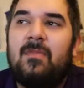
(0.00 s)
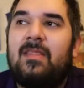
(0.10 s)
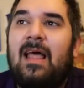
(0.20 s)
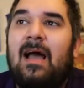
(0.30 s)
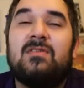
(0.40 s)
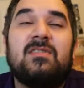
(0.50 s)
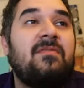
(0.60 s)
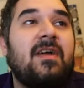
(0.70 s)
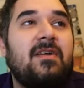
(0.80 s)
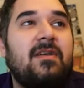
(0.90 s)
That one's a
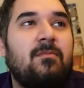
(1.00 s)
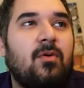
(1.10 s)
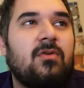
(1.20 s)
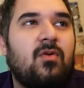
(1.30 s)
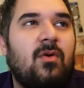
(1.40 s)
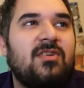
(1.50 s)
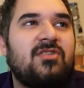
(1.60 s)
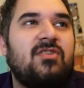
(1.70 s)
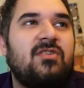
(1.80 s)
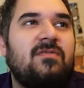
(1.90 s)
very important
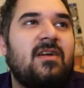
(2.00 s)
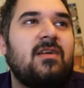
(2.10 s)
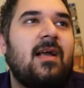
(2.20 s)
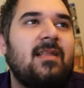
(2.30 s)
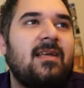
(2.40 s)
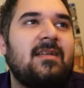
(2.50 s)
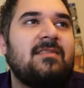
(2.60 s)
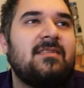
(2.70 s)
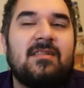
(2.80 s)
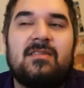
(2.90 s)
question. You're very likely going to
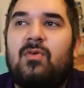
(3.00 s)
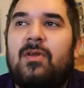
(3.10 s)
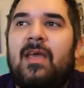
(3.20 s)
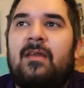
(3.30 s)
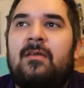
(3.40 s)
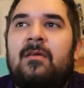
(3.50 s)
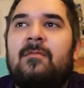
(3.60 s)
see this one again.